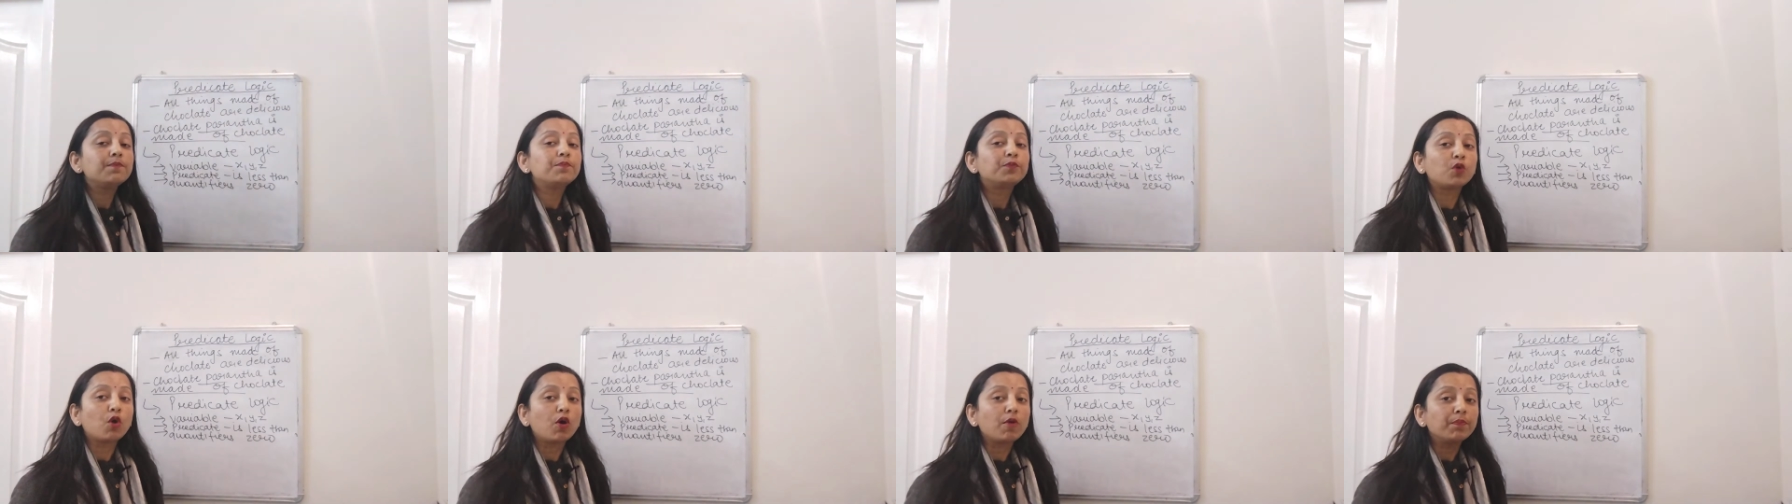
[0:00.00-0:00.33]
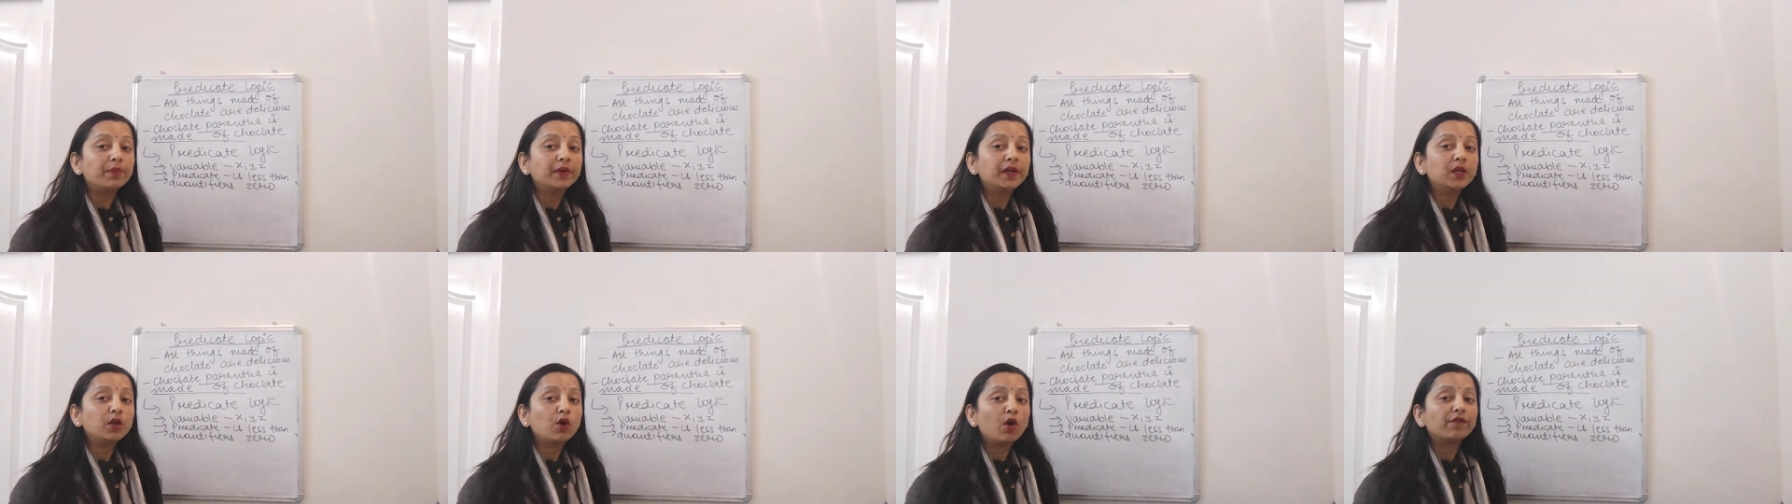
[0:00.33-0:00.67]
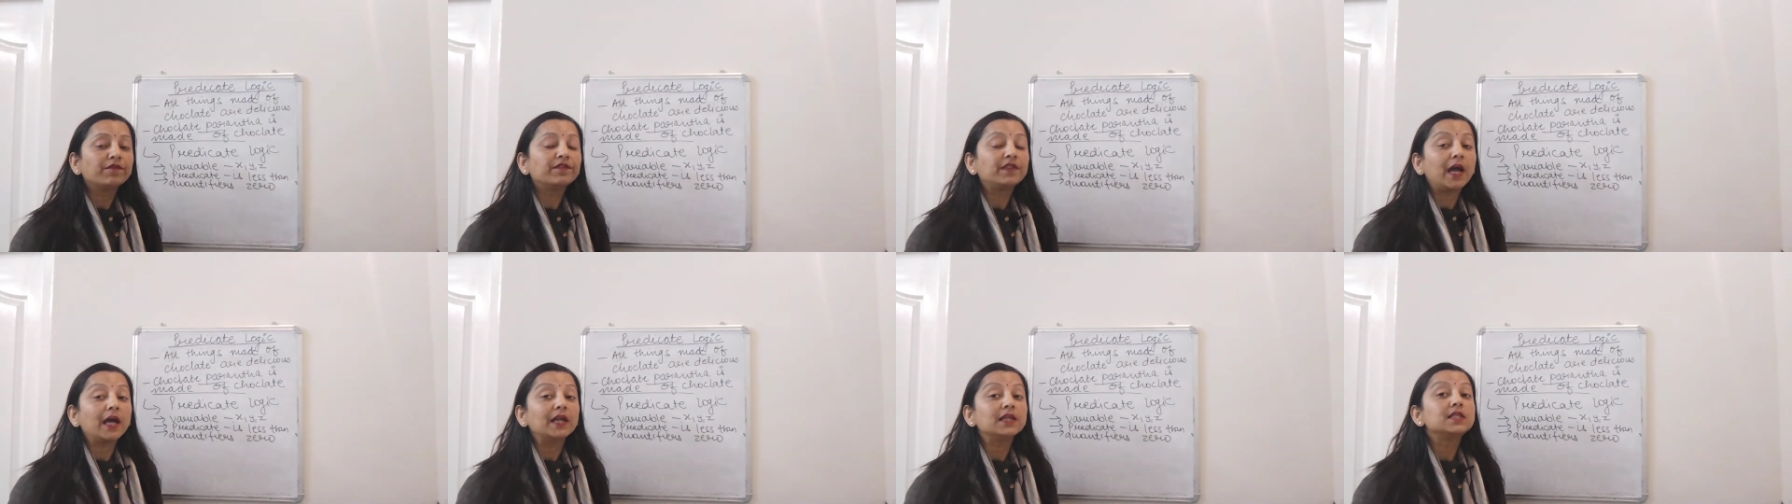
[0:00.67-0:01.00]
property
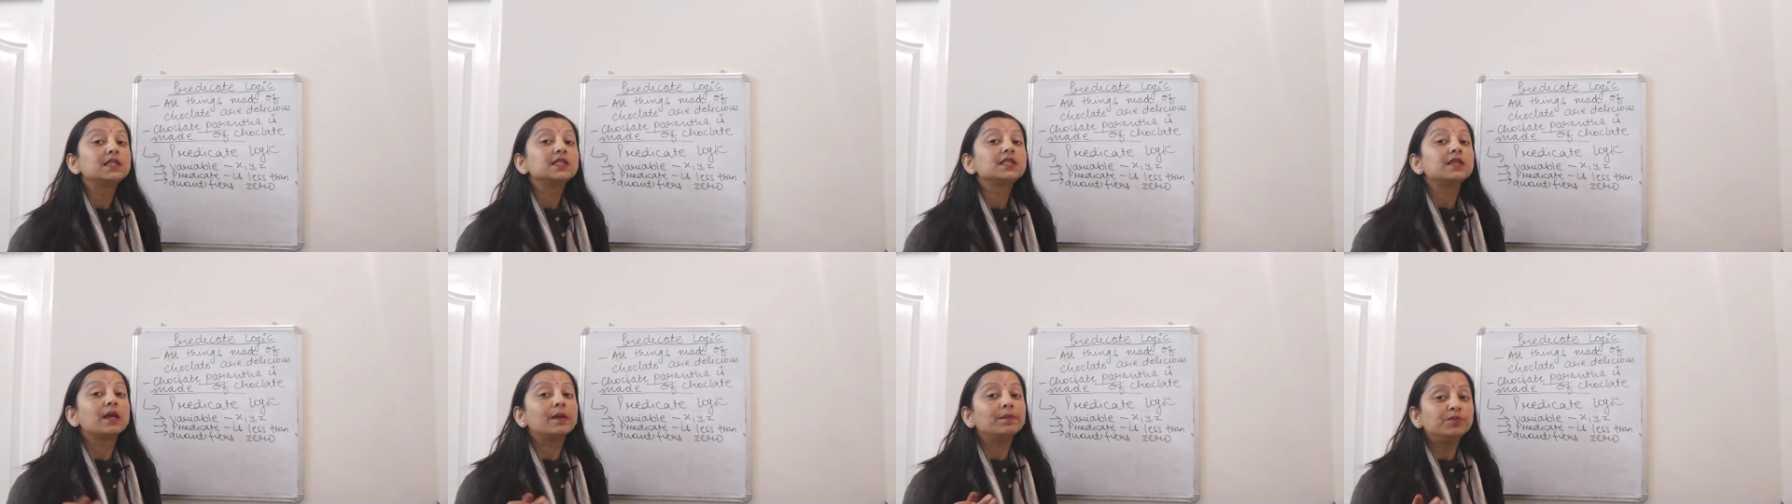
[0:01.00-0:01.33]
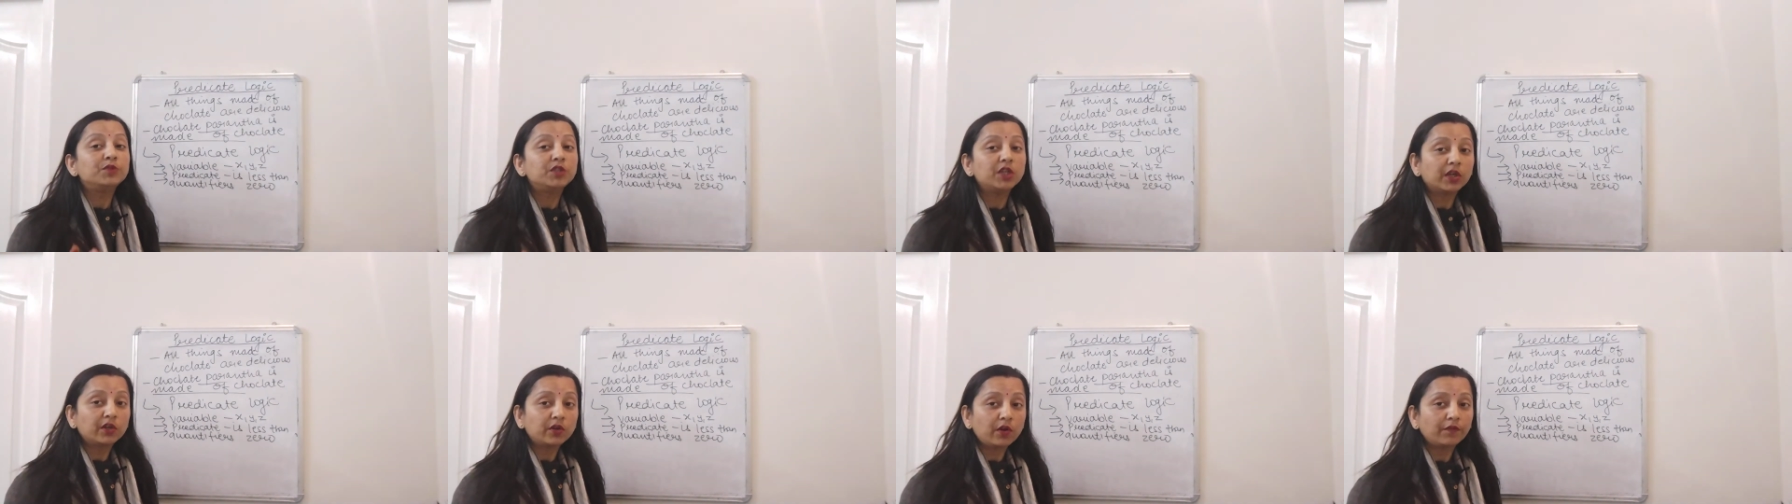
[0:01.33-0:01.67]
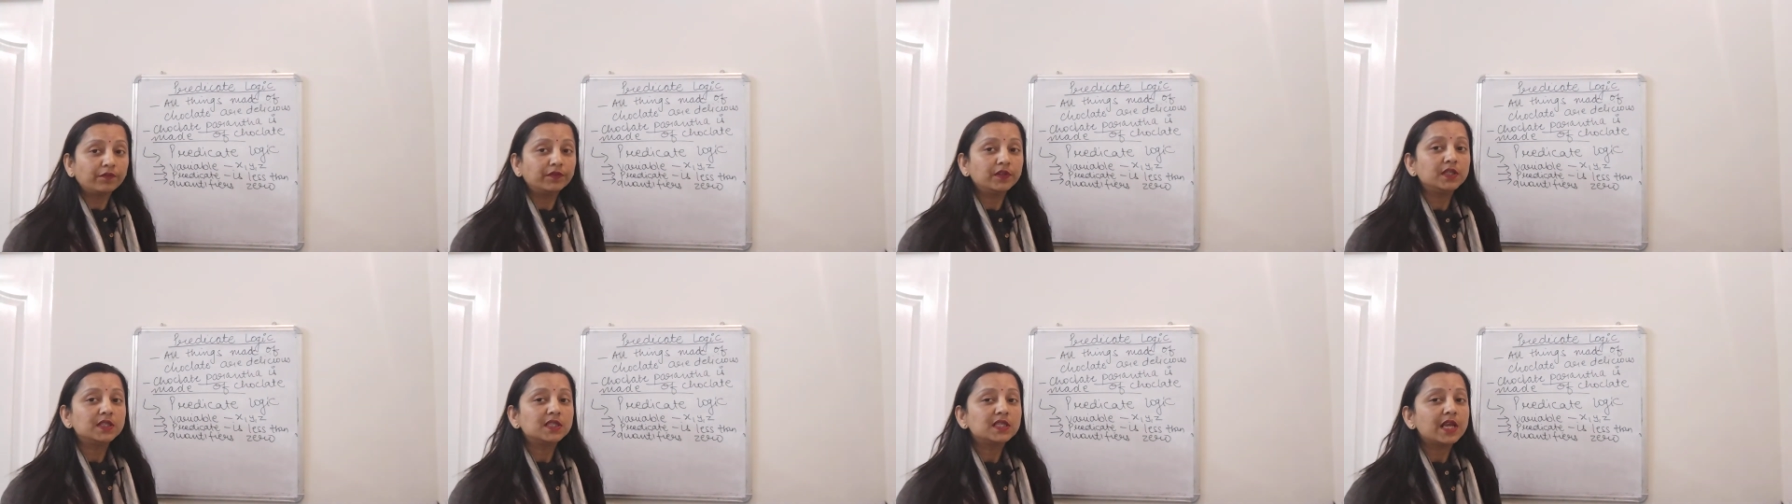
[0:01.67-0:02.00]
of that subject of
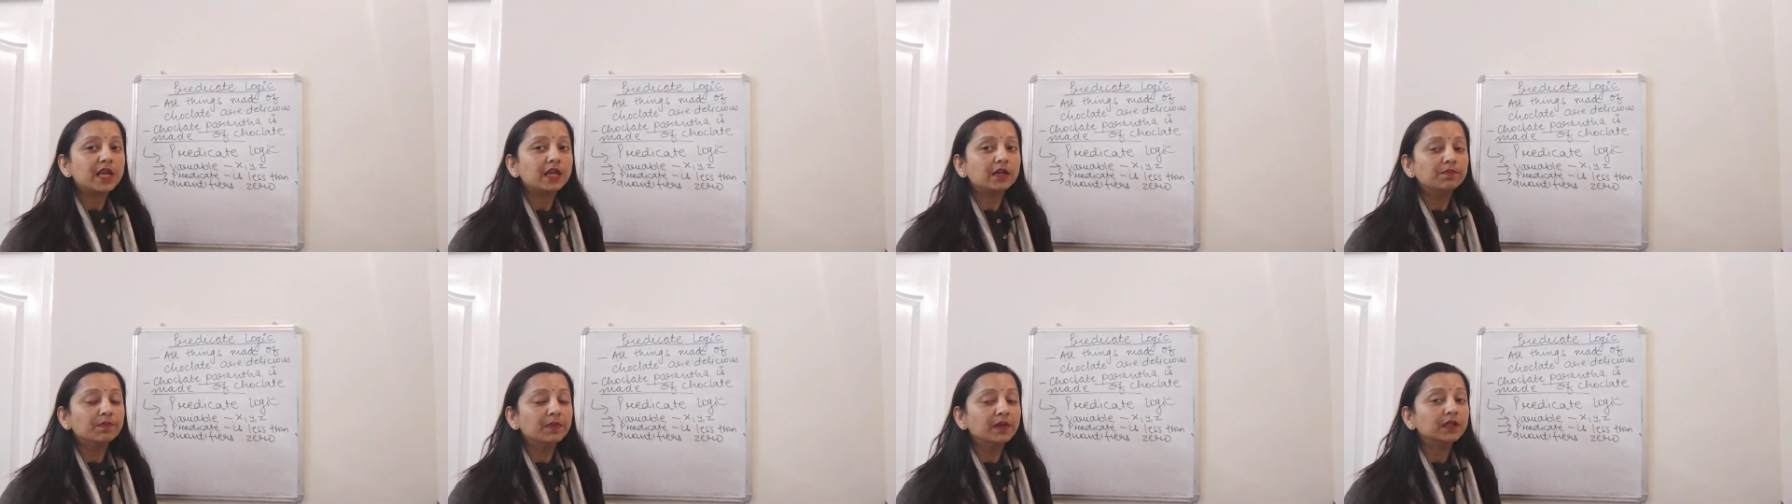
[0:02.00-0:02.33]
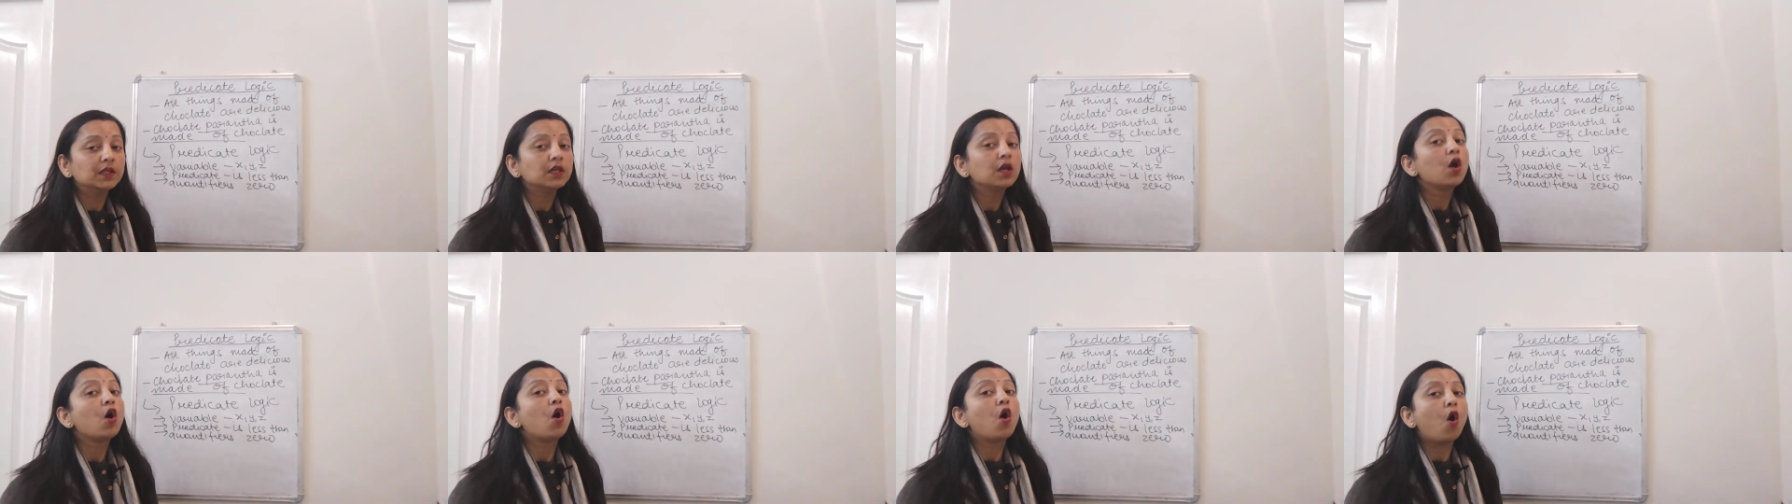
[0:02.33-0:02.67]
the statement,